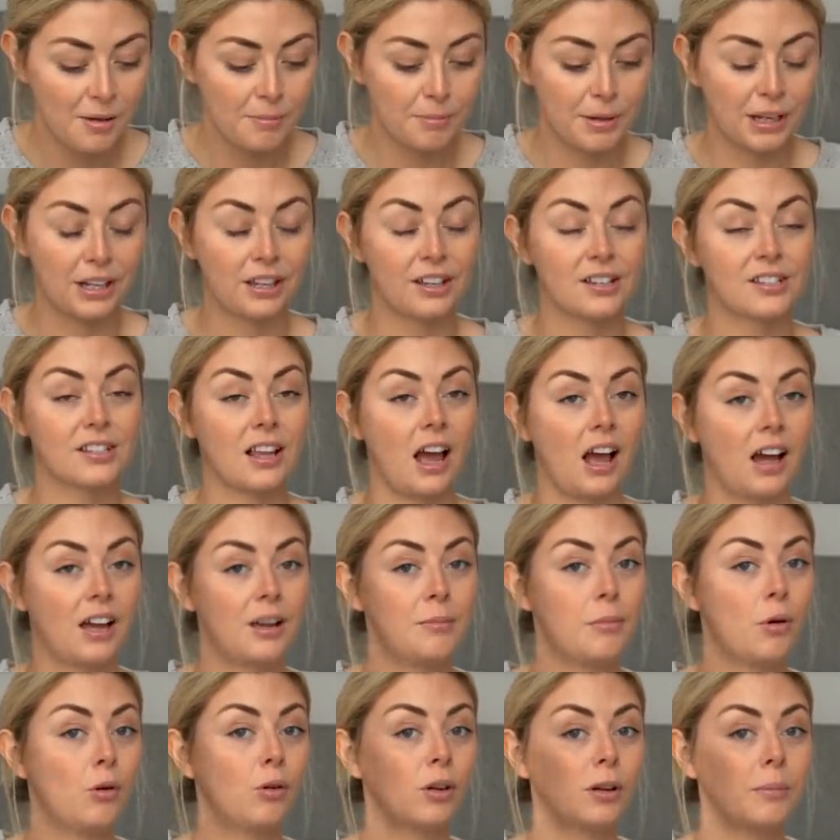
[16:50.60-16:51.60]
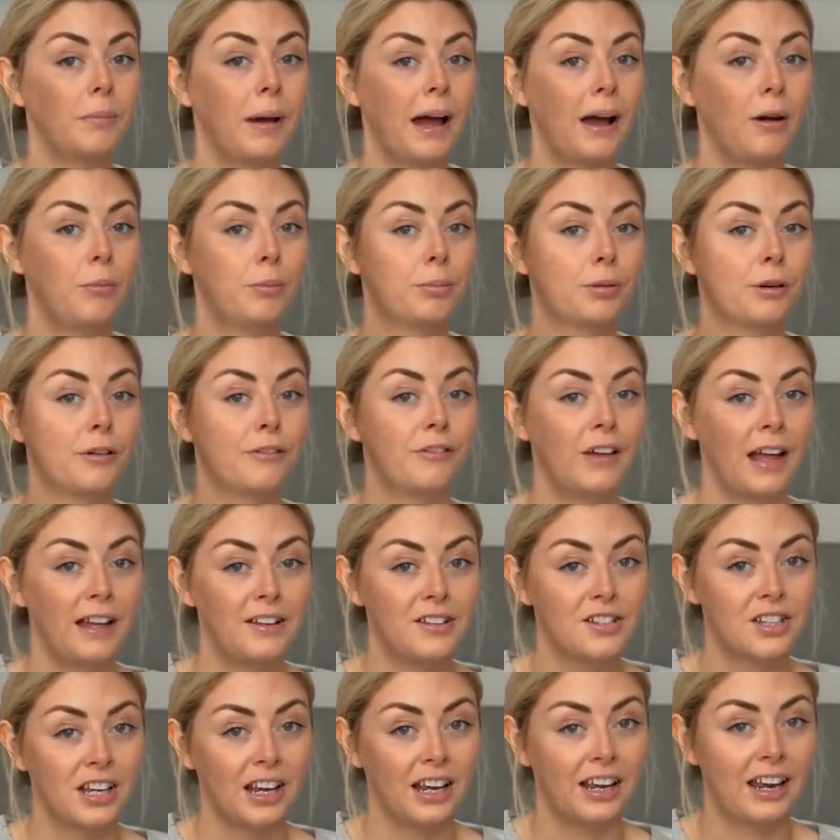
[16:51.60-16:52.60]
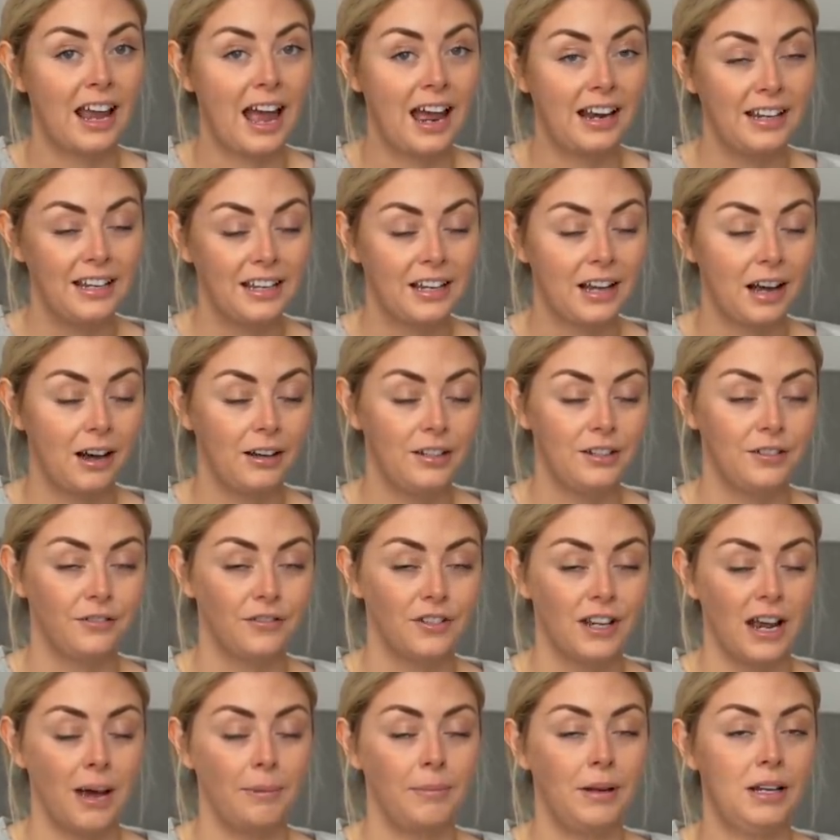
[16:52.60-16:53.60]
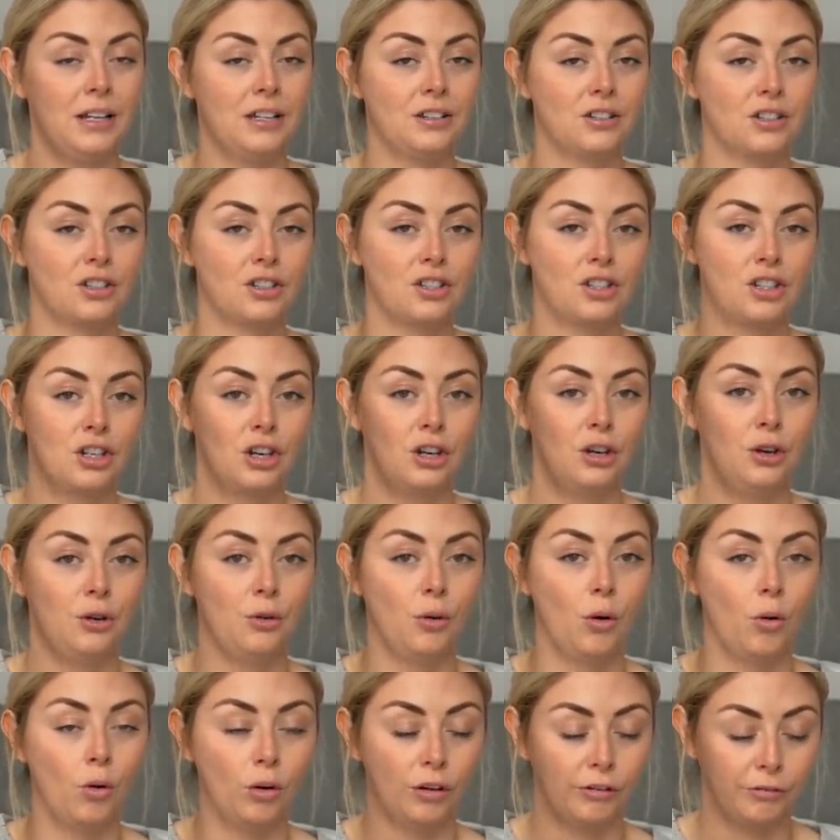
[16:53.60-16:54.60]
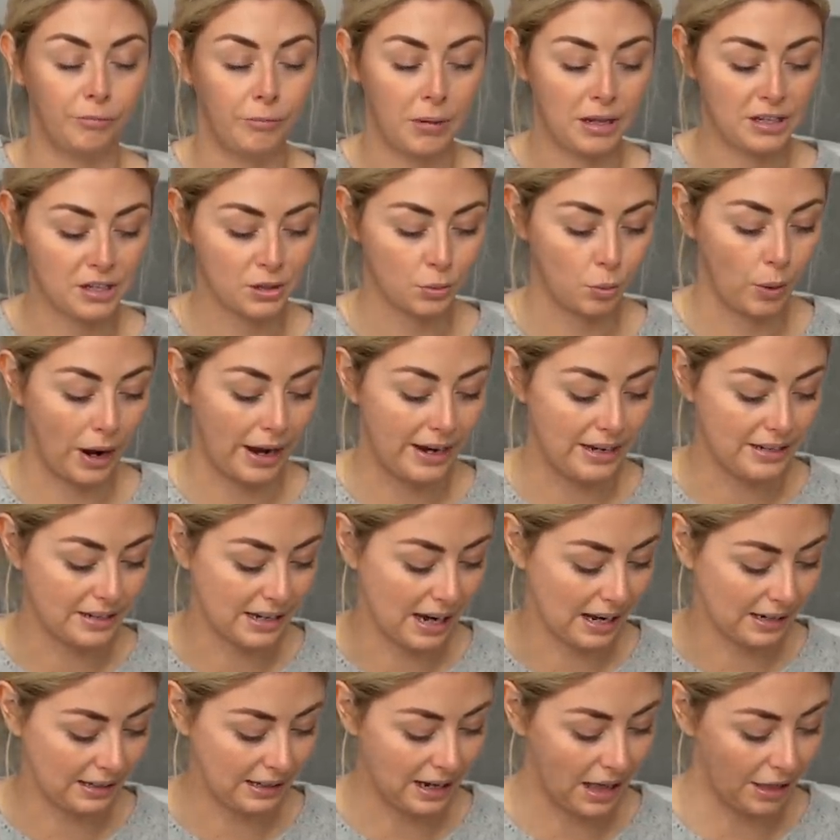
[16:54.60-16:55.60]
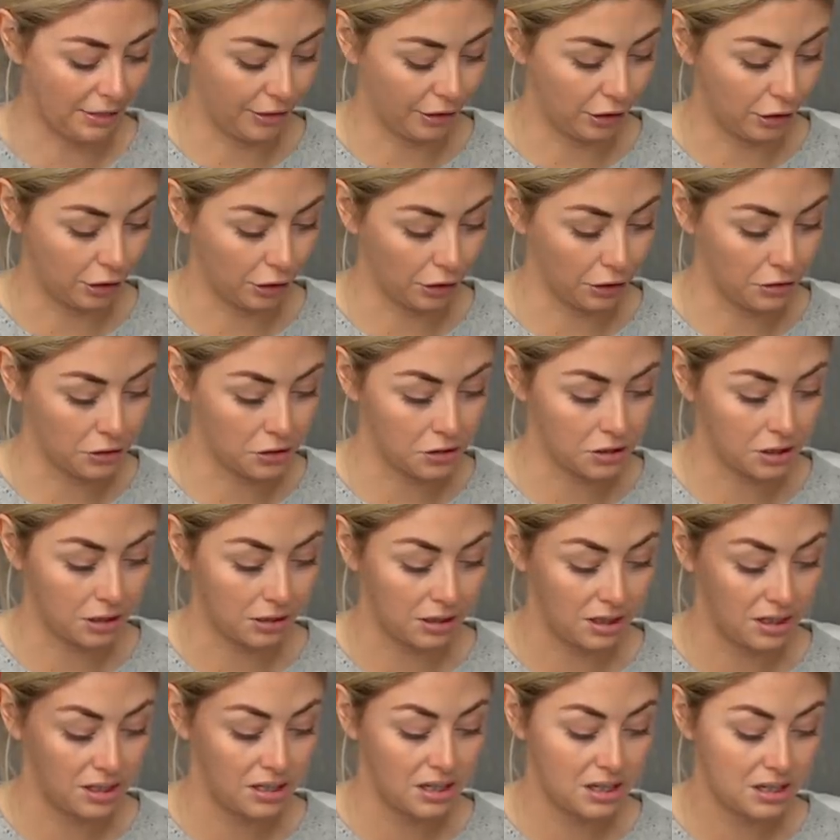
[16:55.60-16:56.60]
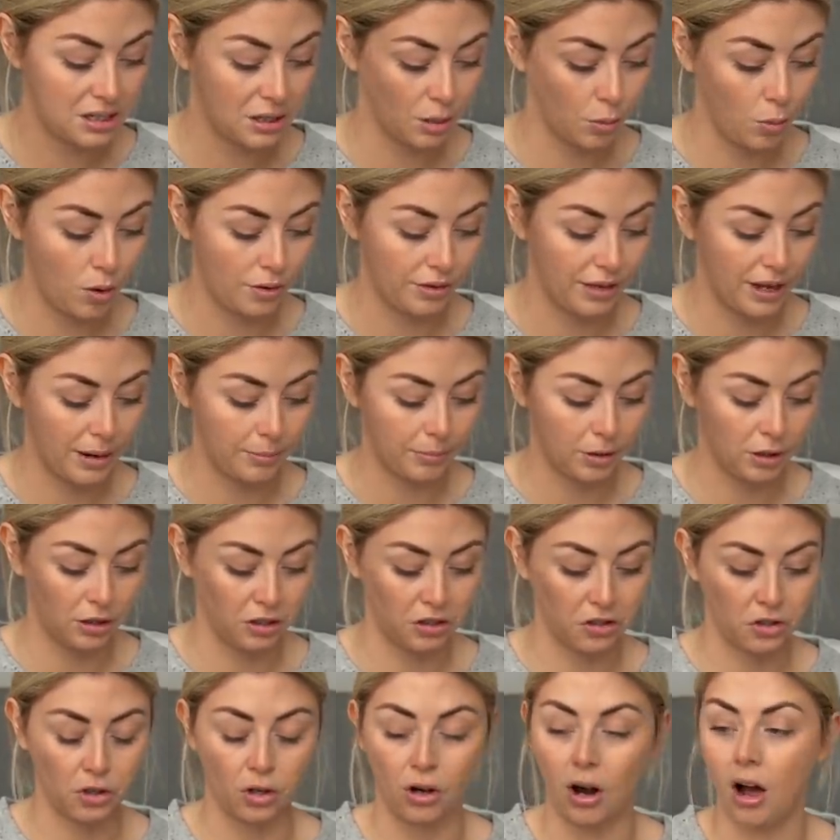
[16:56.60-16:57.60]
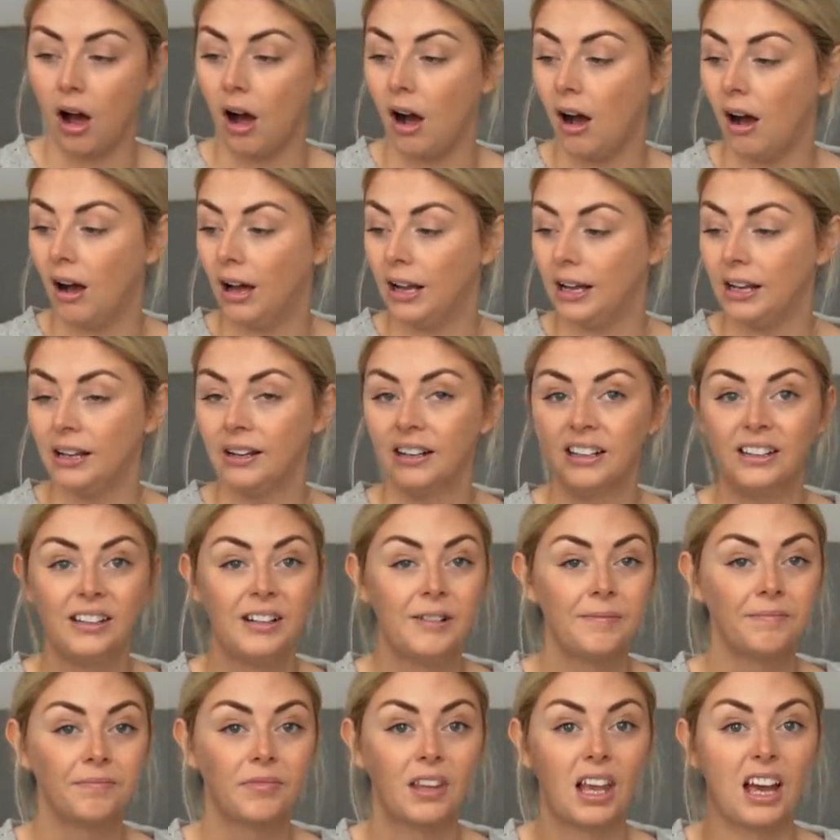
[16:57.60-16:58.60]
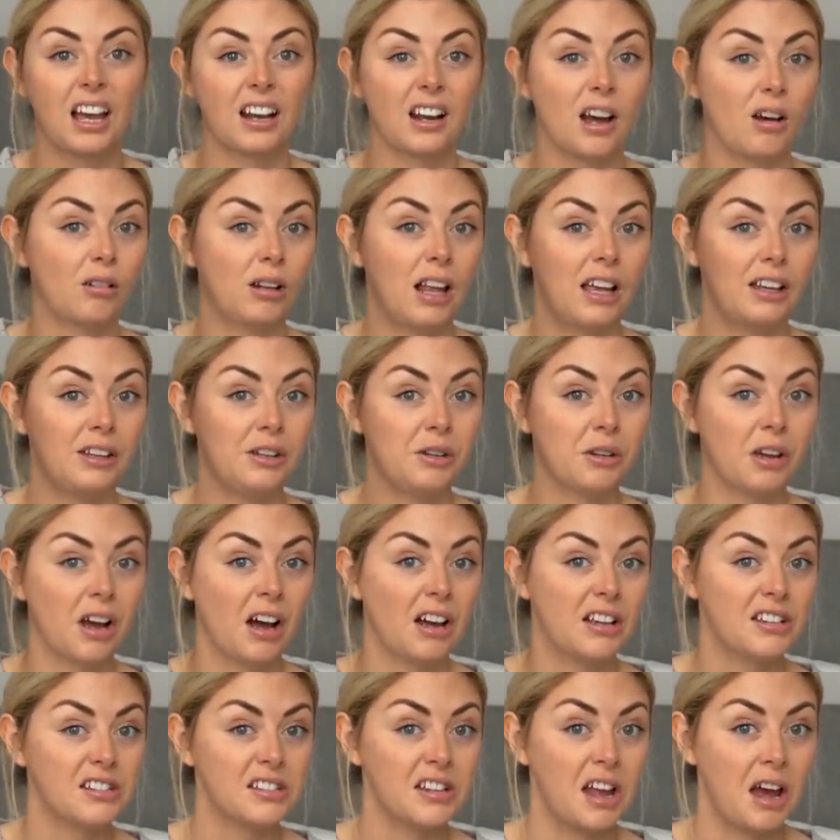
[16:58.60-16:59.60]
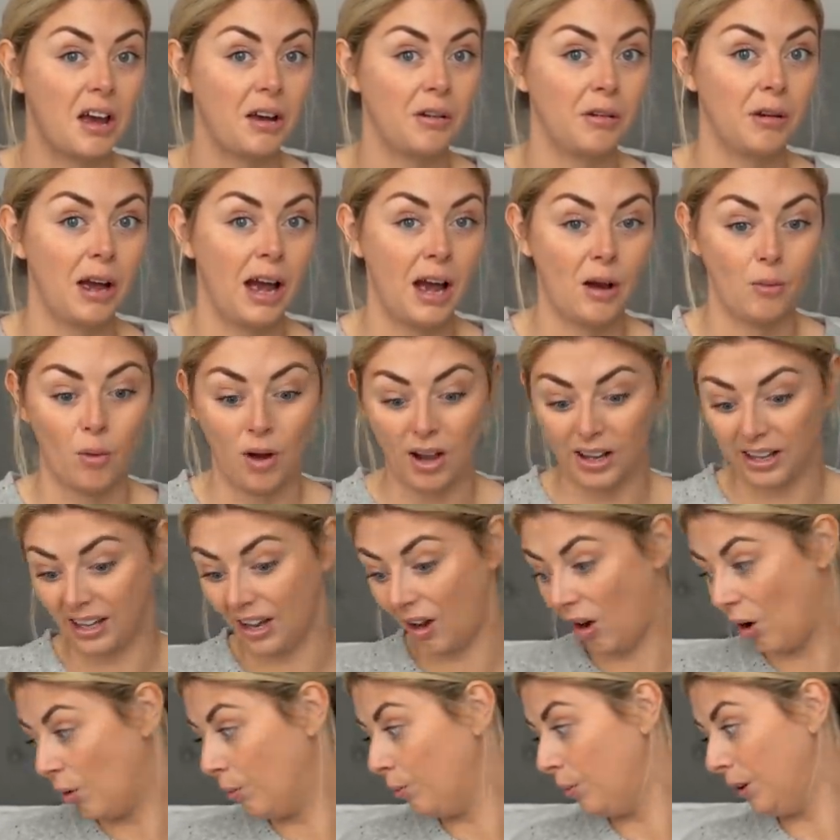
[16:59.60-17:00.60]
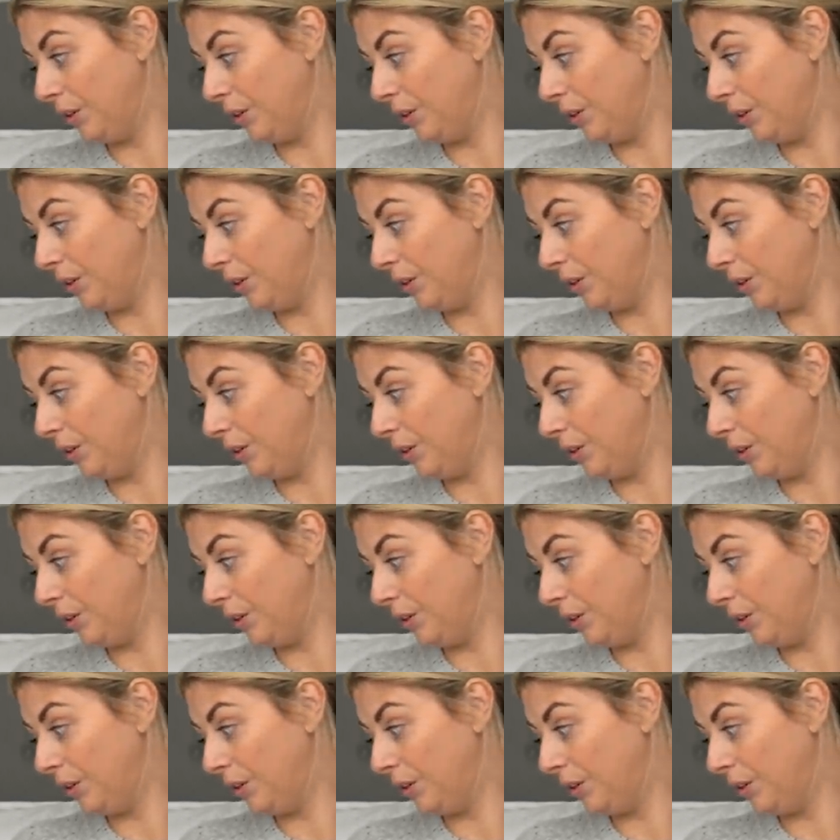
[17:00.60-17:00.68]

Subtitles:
because I'm all about preventing any kind of damage to all of my suede and leather goods. So this is the one that I'm gonna try, and I'll let you guys know how I get on